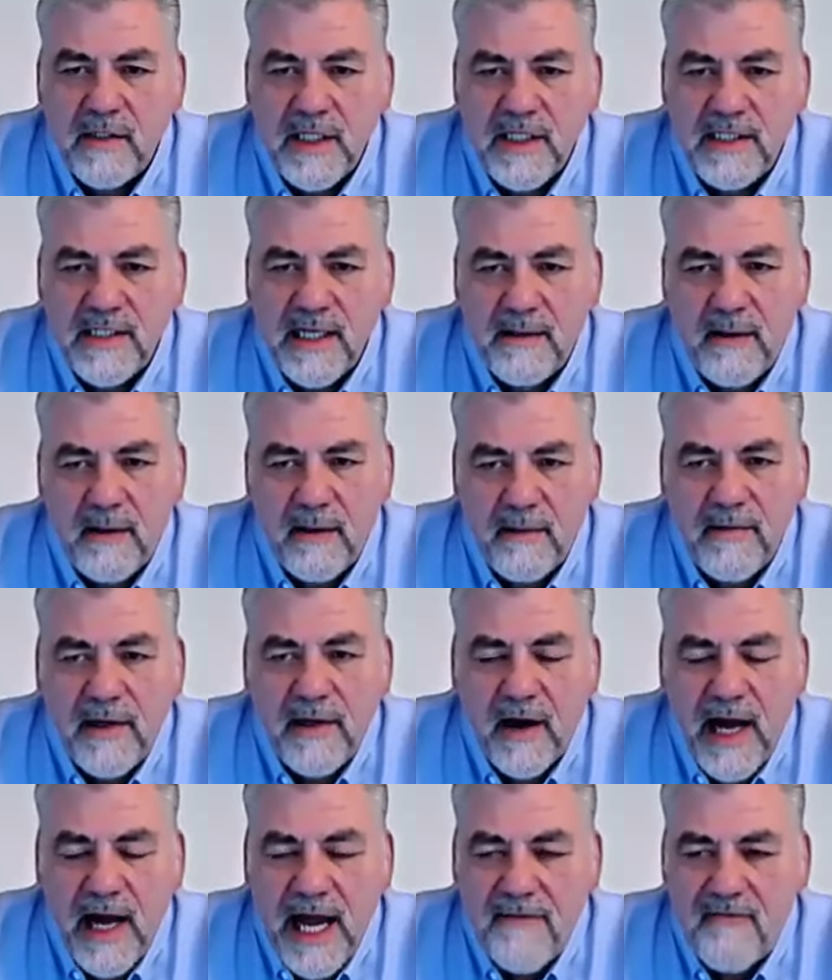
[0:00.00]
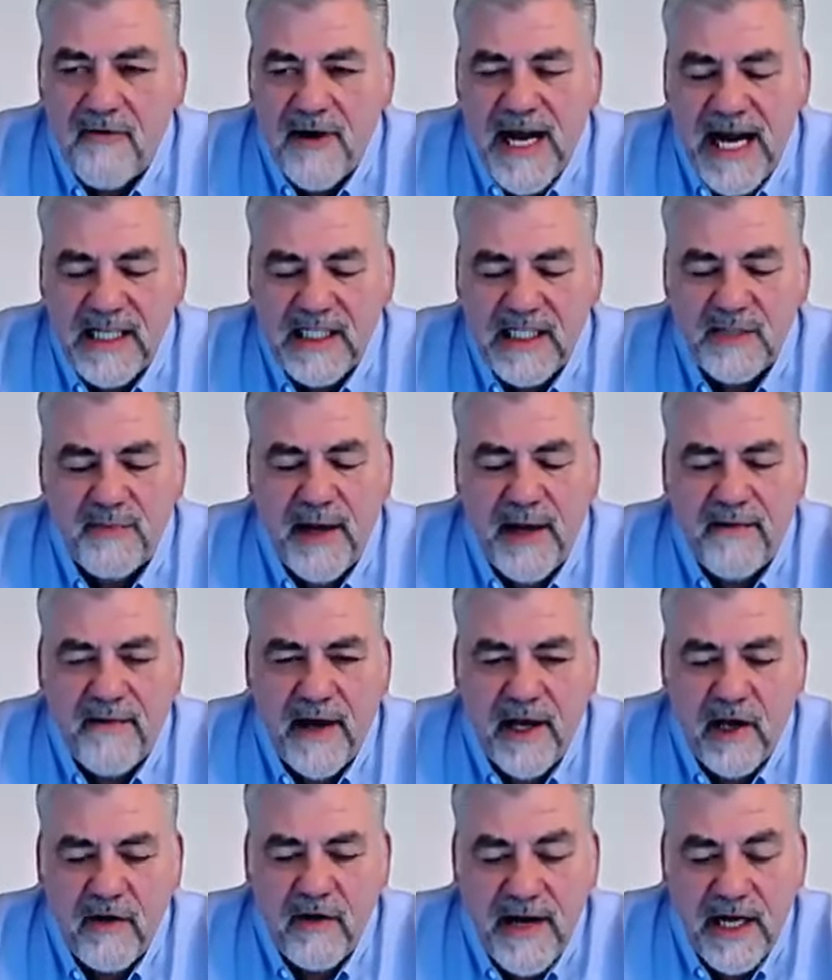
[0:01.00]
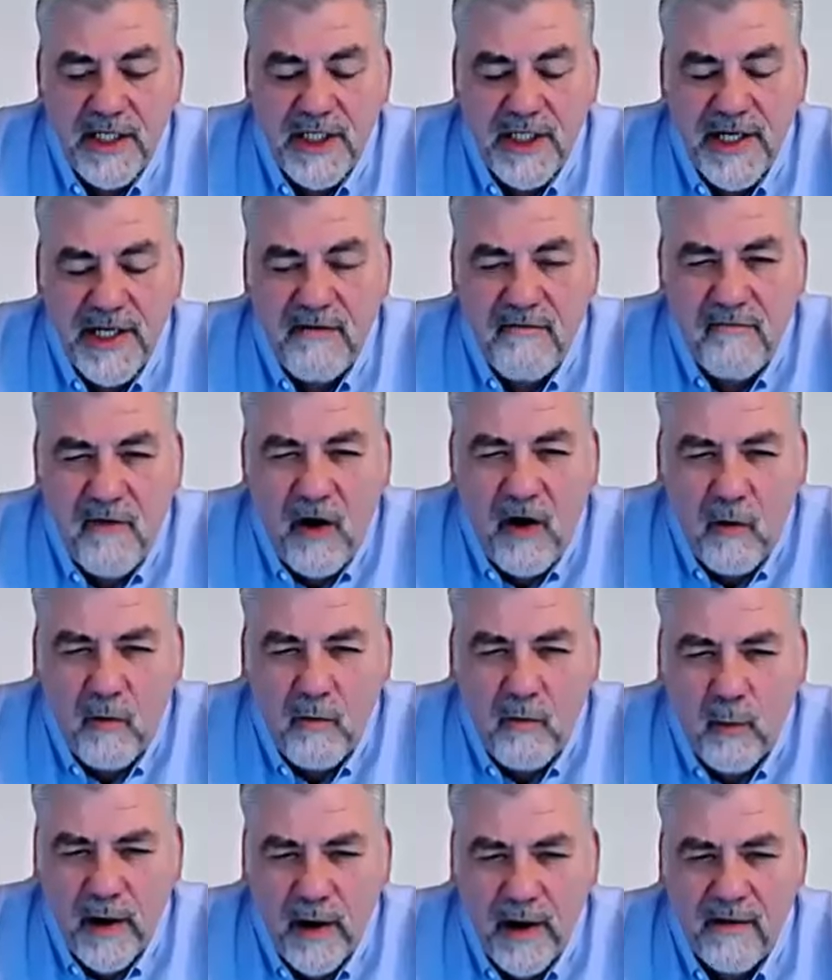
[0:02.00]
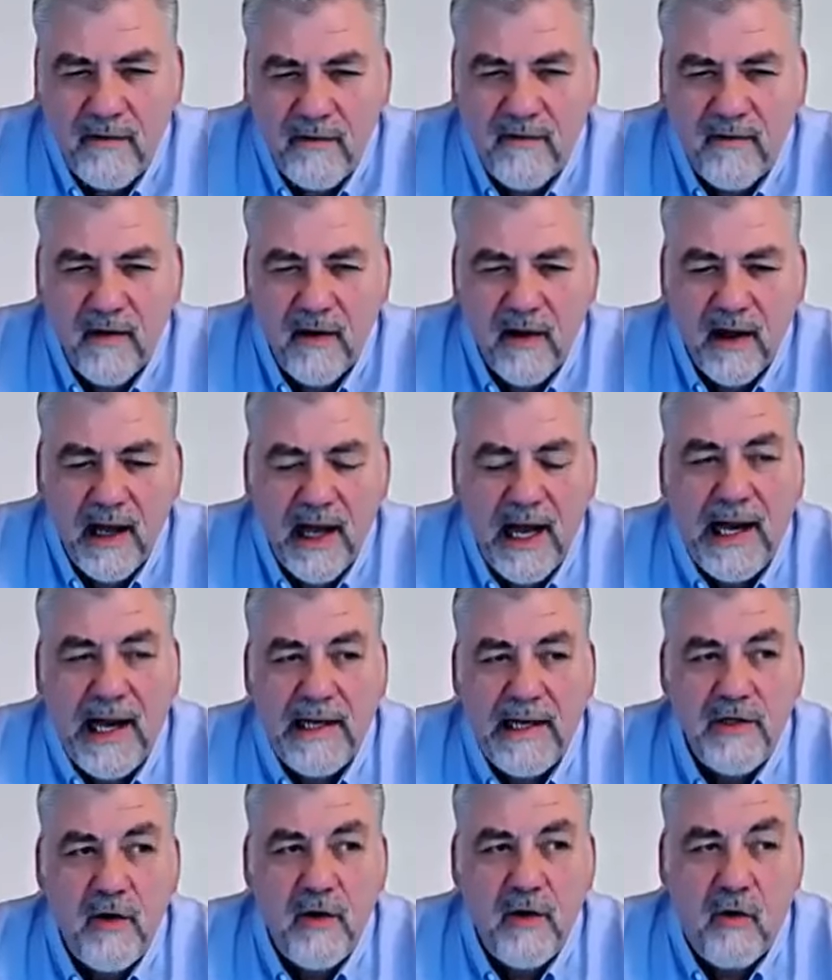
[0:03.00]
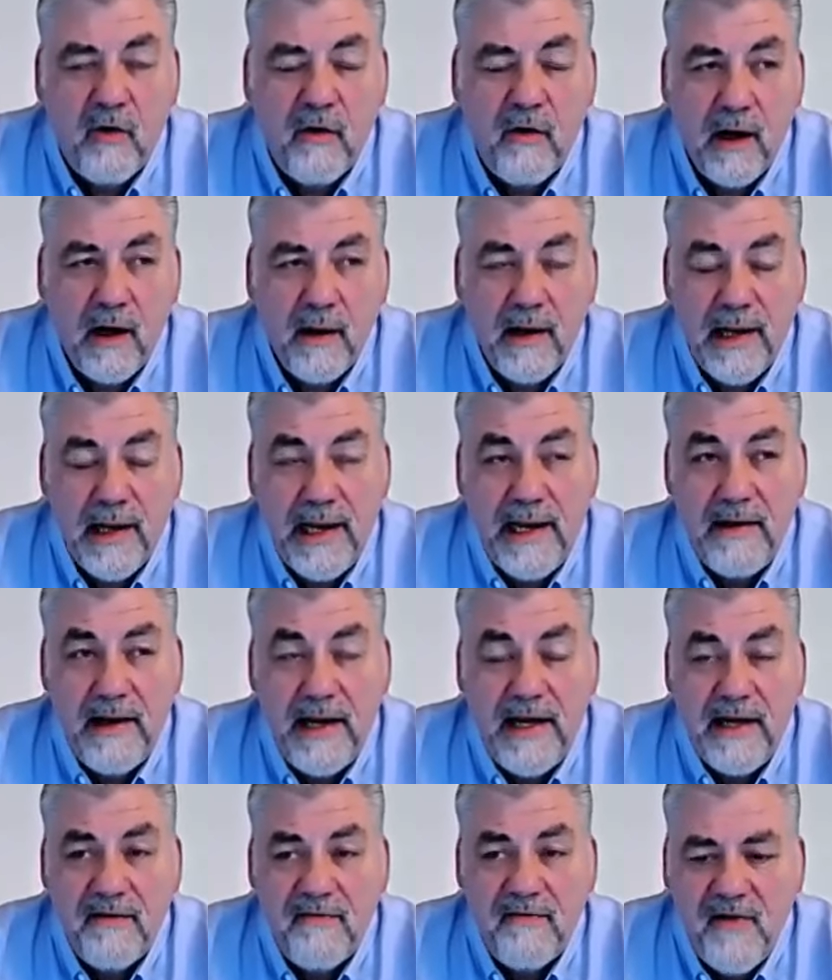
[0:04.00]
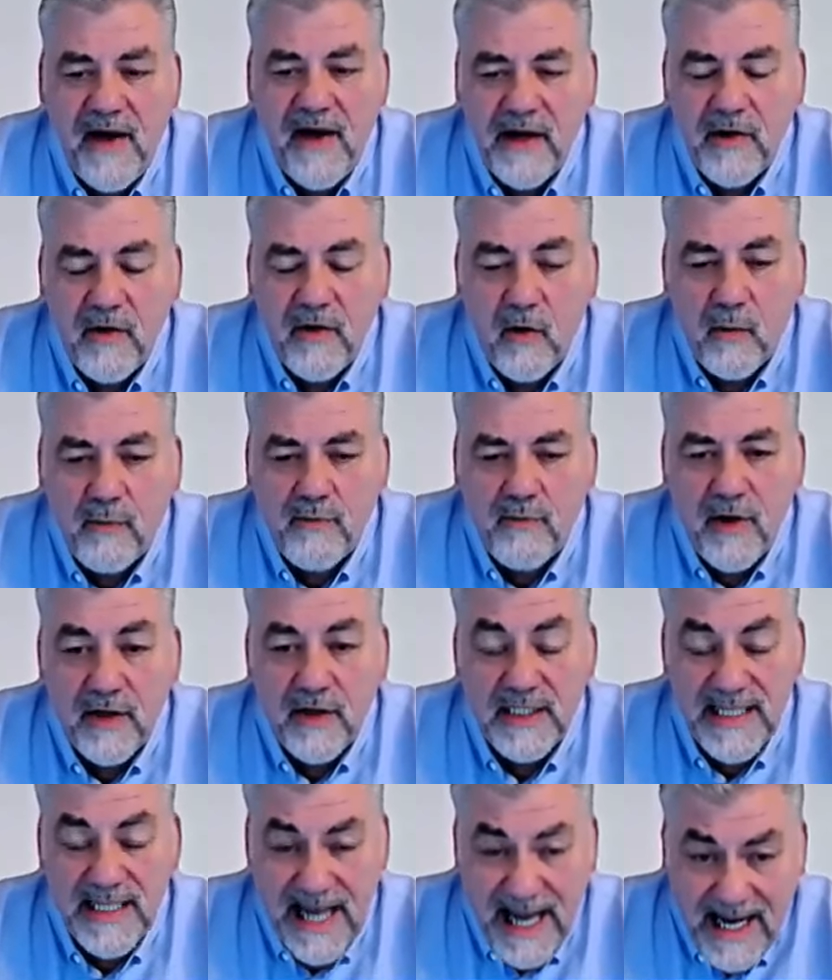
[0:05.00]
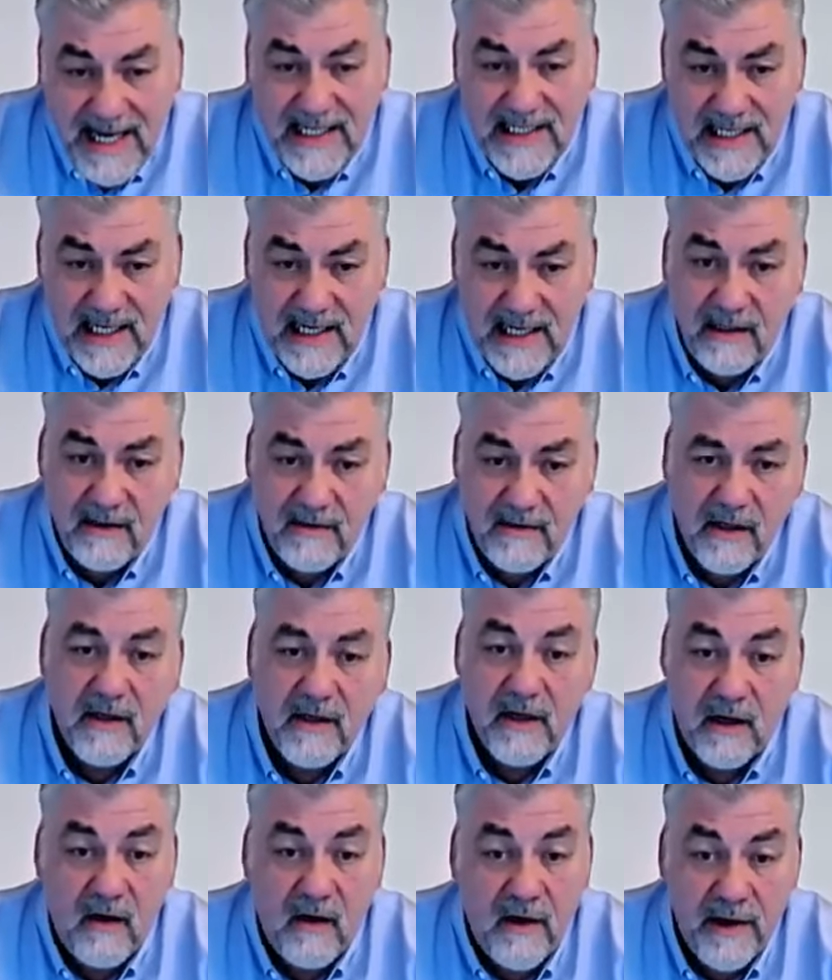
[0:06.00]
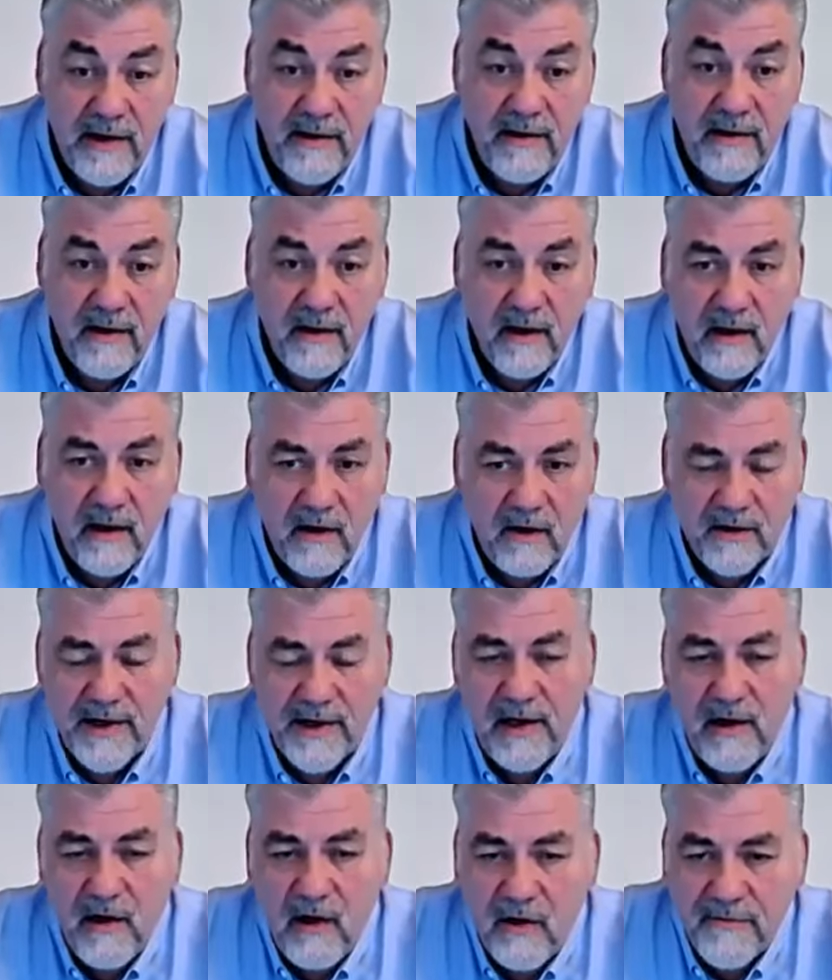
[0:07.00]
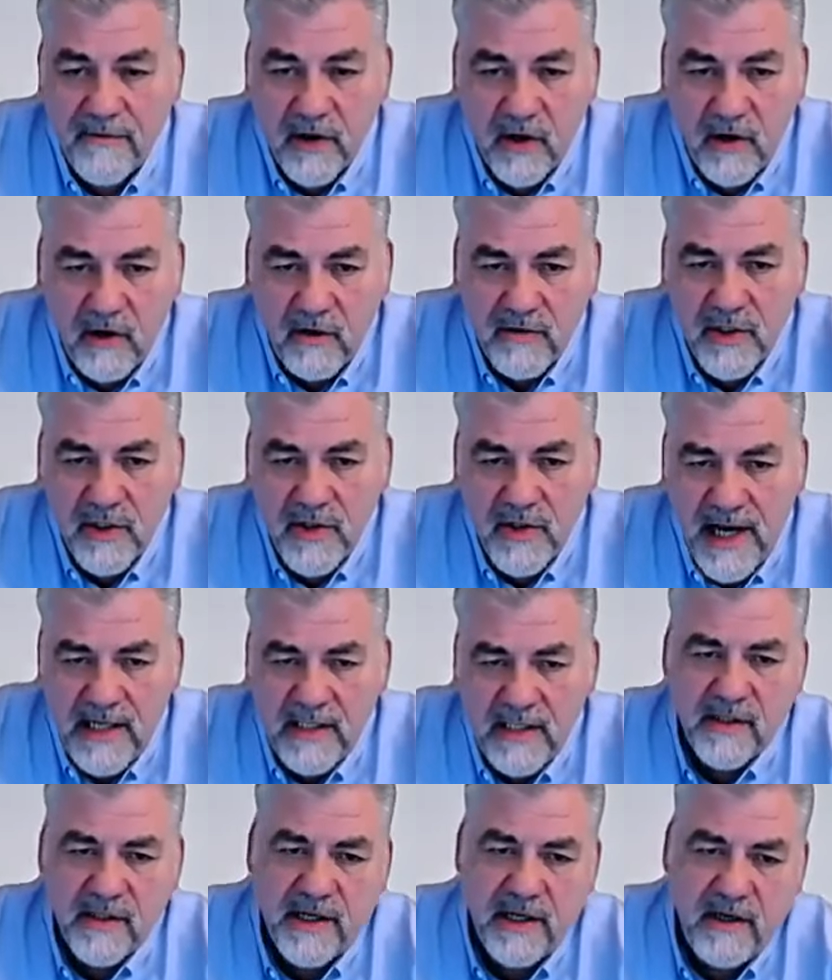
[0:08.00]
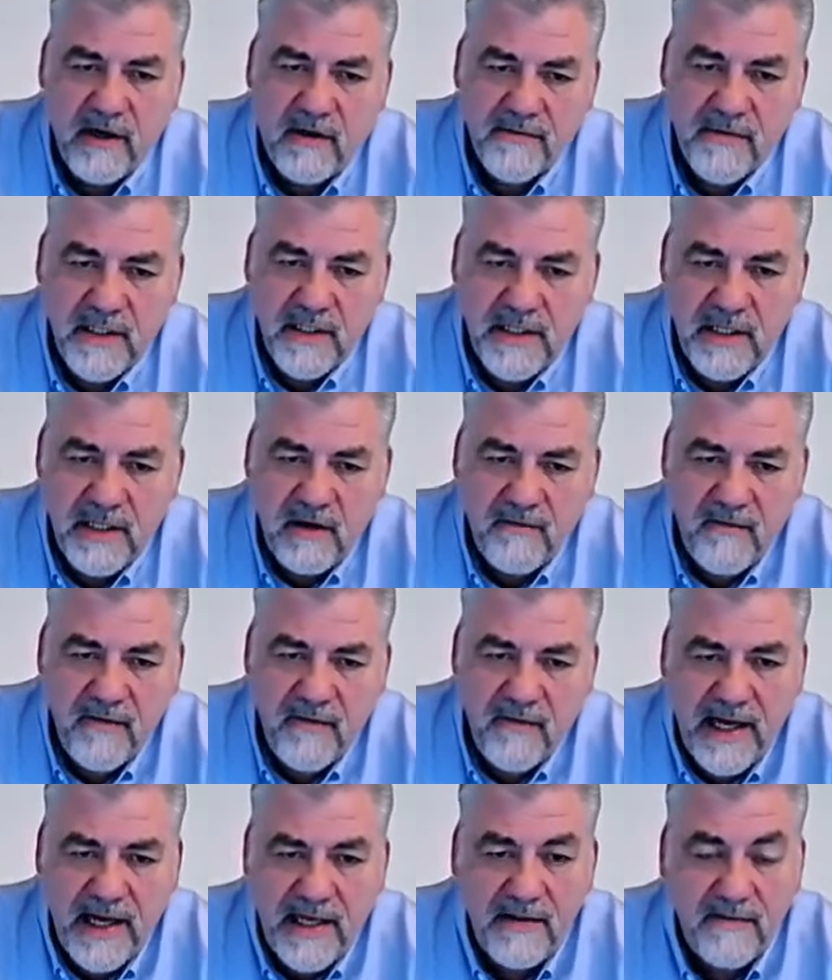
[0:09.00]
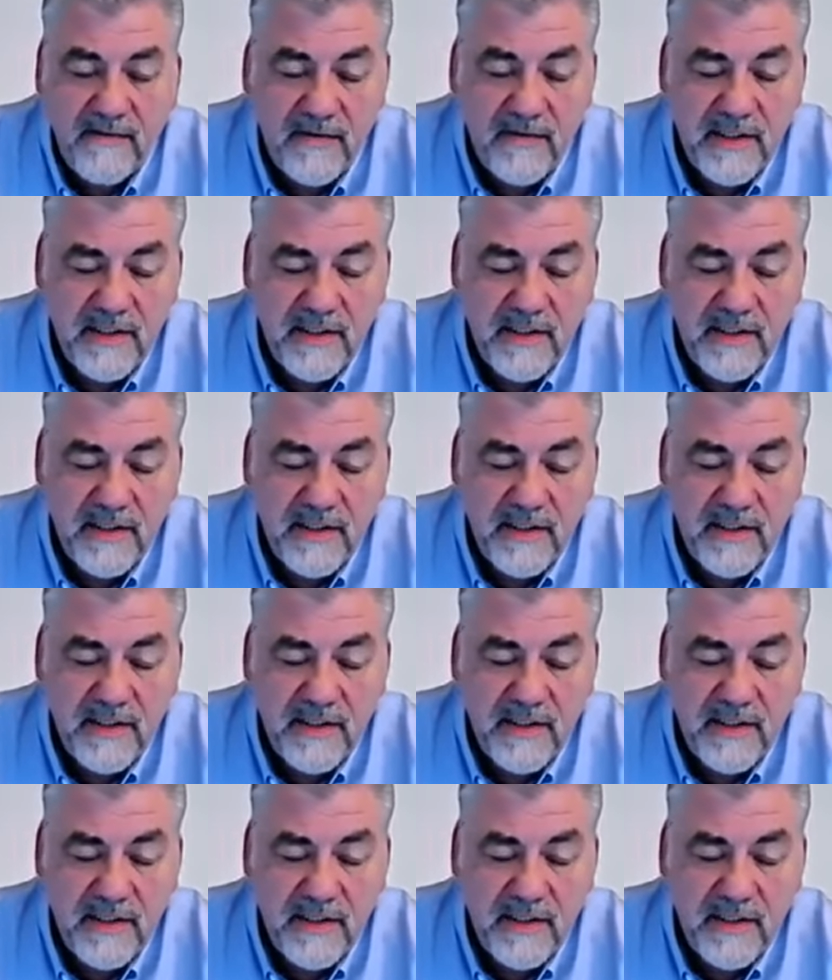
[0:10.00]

just, you know, every aspect that you're actually involved with, and you're in effect, you're protecting the client, looking after contracts, looking after health and